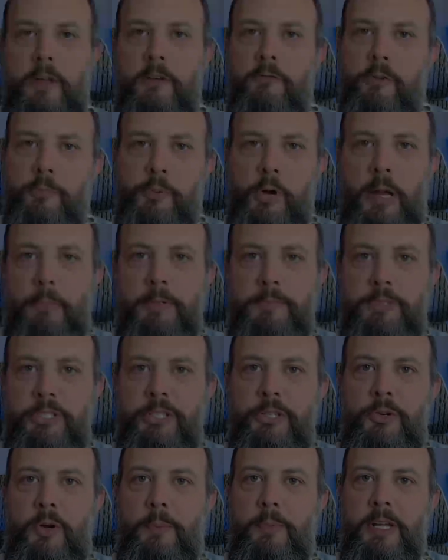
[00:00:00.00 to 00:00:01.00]
For problem
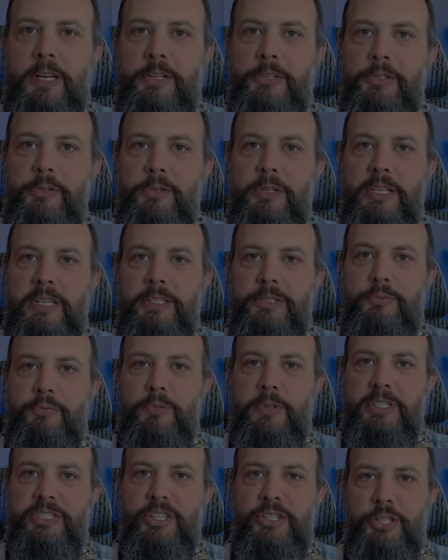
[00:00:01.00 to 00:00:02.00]
two, I'm gonna do this
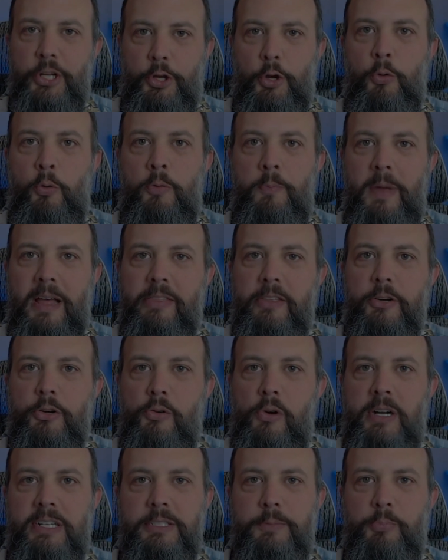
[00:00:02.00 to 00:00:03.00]
with just a cool method
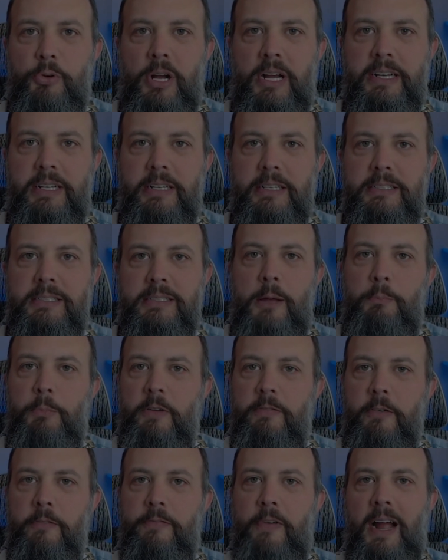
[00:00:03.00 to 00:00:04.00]
cross product. But
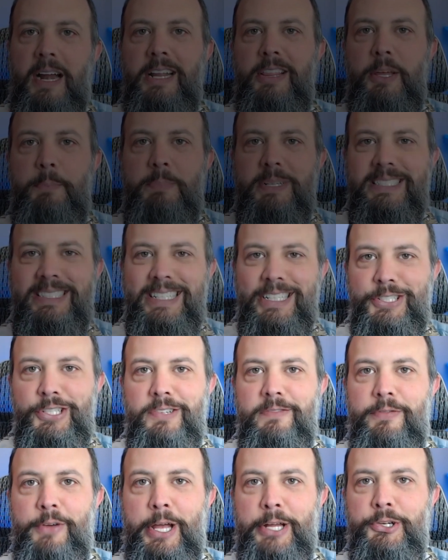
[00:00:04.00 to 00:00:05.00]
for finding the
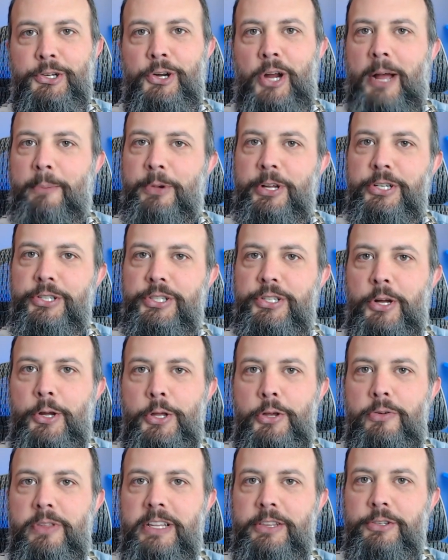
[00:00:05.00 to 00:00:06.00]
position vector, I'm gonna show
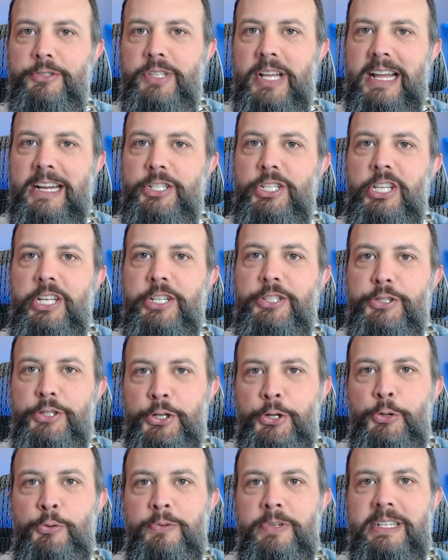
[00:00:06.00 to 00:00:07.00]
you that there's actually
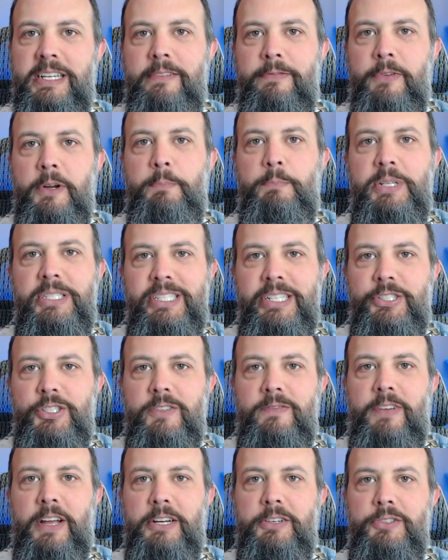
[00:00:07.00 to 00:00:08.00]
two different
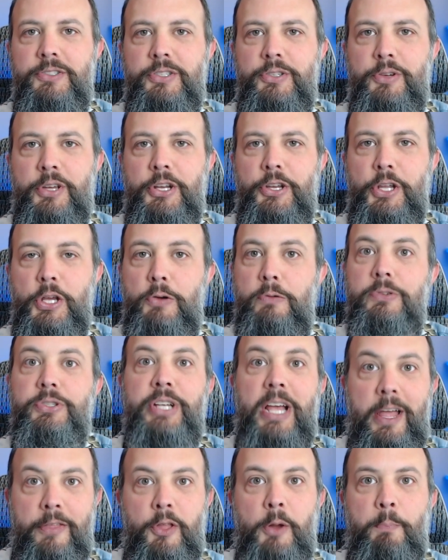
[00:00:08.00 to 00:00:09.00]
position vectors you can use,
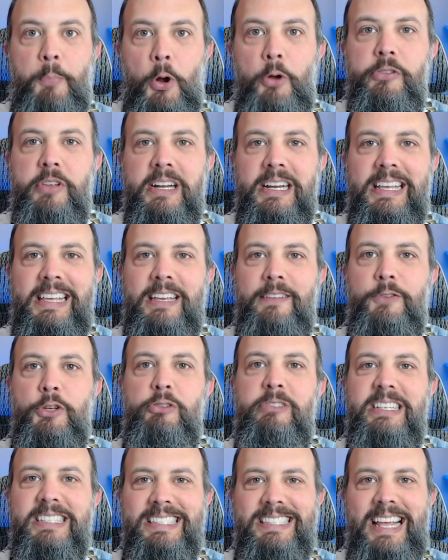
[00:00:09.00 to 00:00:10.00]
and they're both gonna give you
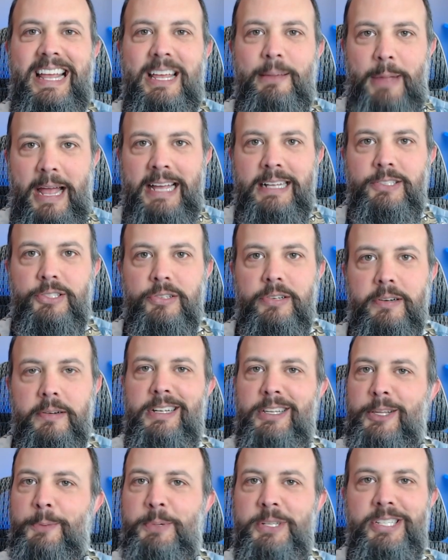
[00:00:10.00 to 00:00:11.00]
the same answer.
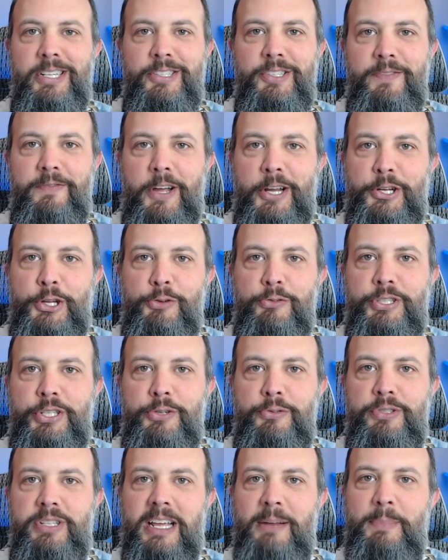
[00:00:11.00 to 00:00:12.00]
The position vector you
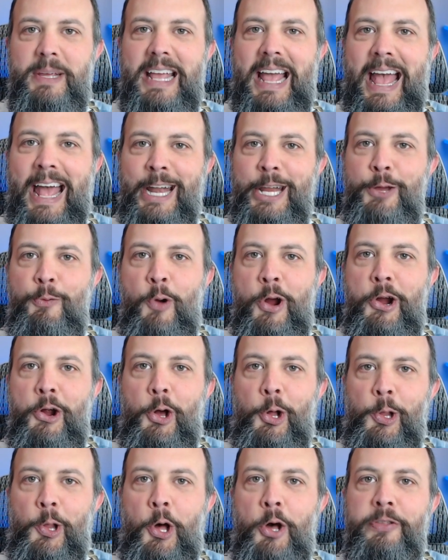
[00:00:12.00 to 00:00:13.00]
choose can be anywhere
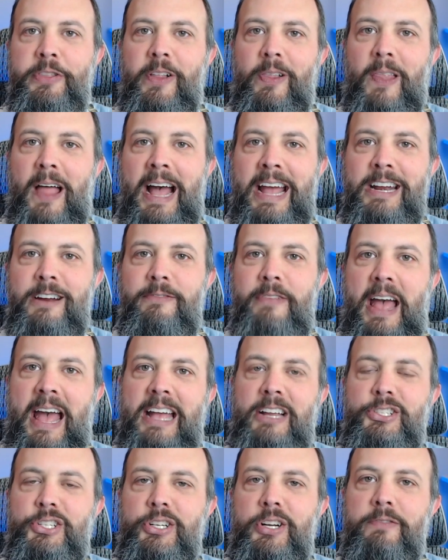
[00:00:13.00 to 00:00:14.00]
along the line of
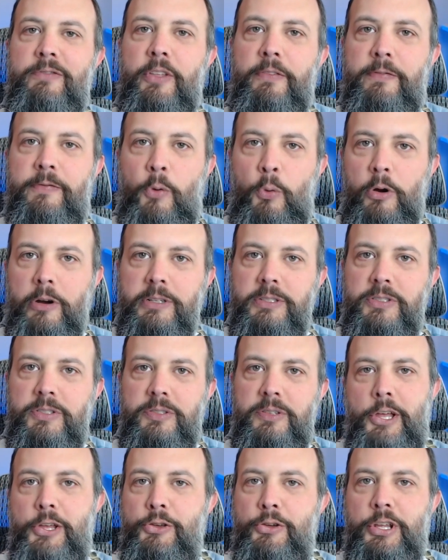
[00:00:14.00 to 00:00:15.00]
action of the force.
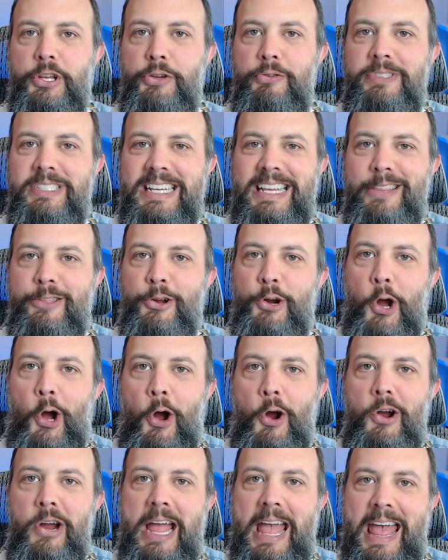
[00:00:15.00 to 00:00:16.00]
You can use either
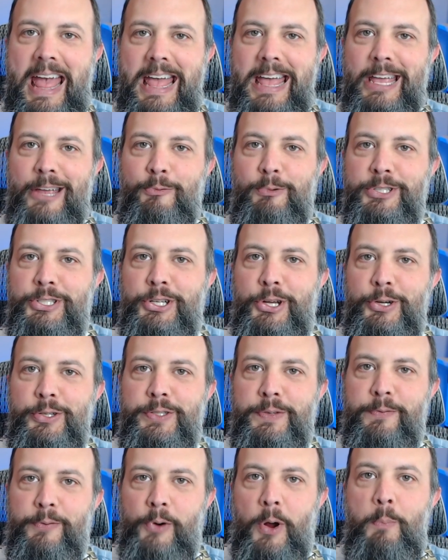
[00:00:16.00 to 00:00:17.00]
RA, which goes
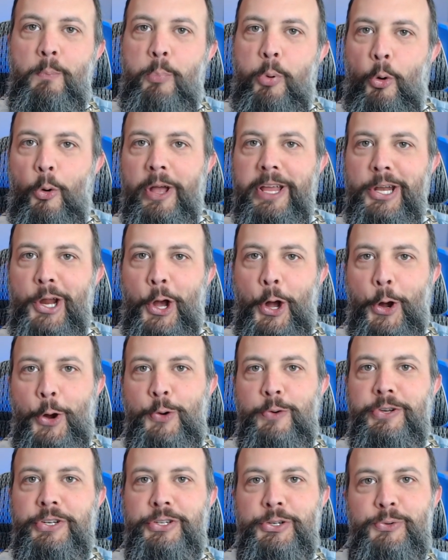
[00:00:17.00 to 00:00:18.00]
from point
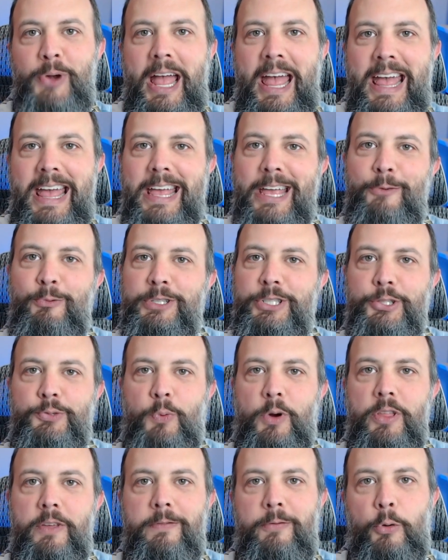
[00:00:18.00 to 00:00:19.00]
O to A, which is
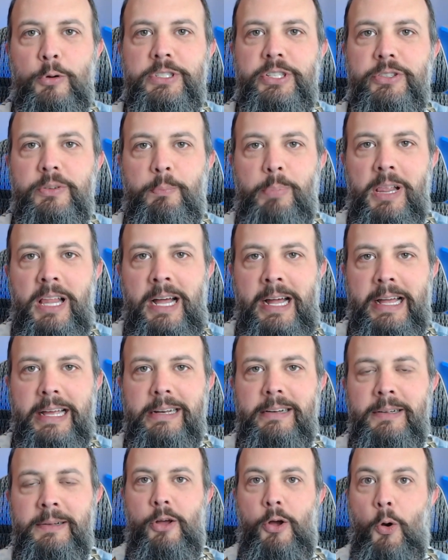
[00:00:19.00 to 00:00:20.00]
where the force is
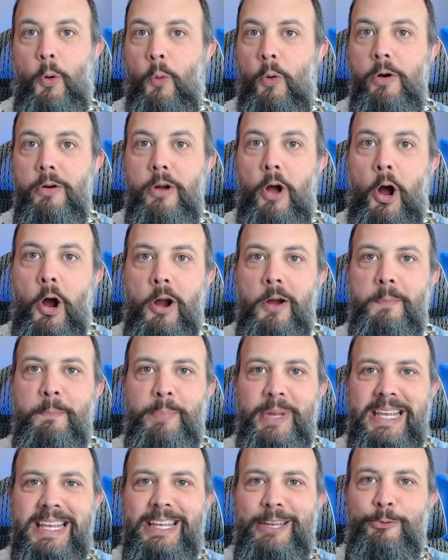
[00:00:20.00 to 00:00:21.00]
applied, or
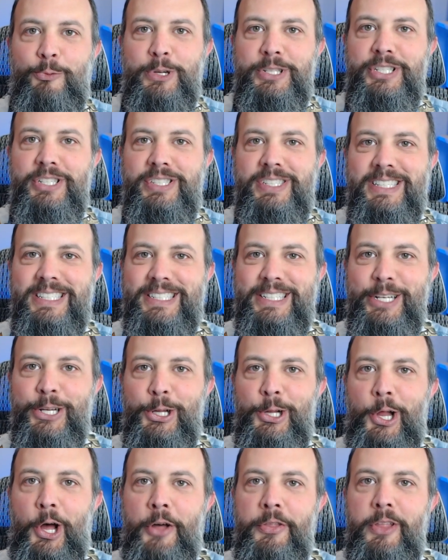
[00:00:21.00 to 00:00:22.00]
RB, which is
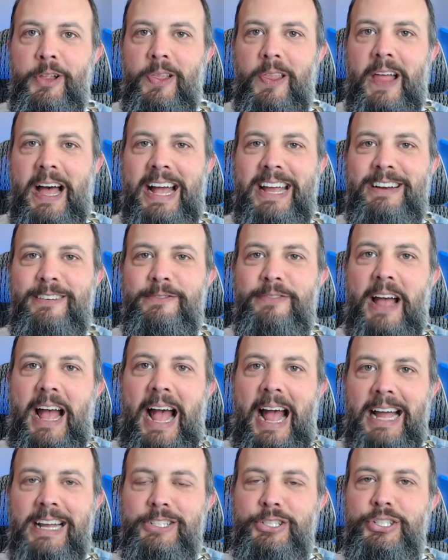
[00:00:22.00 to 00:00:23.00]
still on the line of
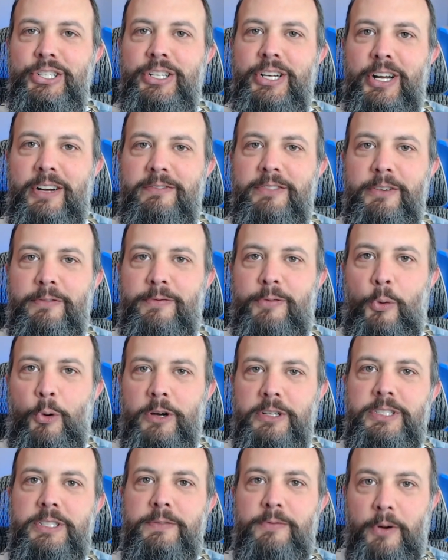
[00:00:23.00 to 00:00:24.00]
action of the
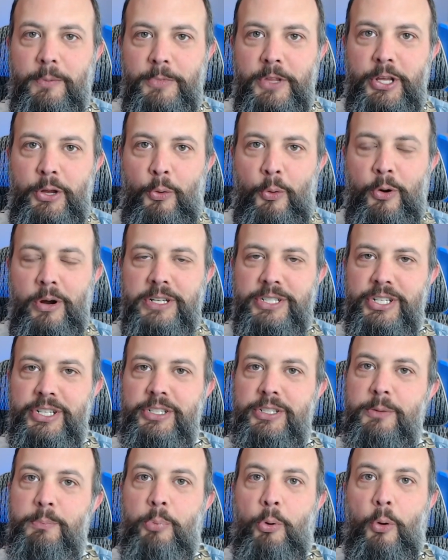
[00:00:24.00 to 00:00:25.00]
force from the origin
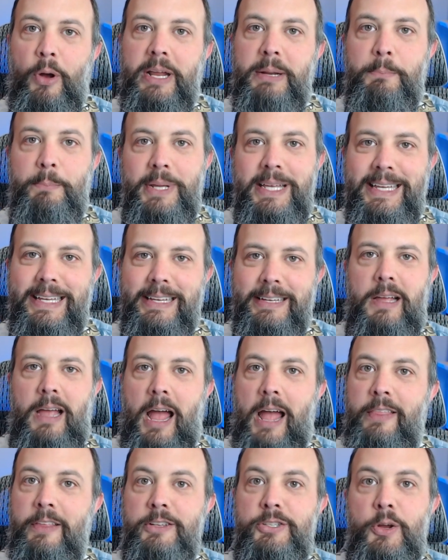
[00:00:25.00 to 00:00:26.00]
to point B.
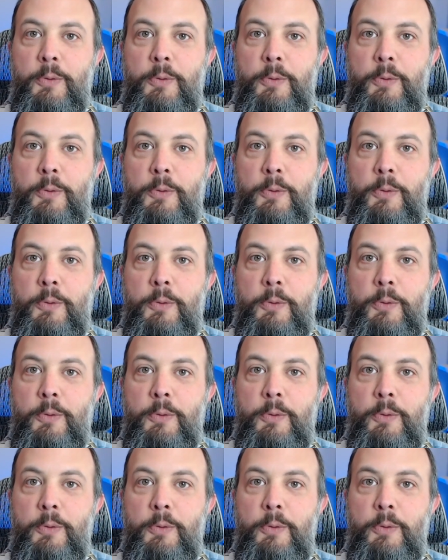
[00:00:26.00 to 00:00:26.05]
And these are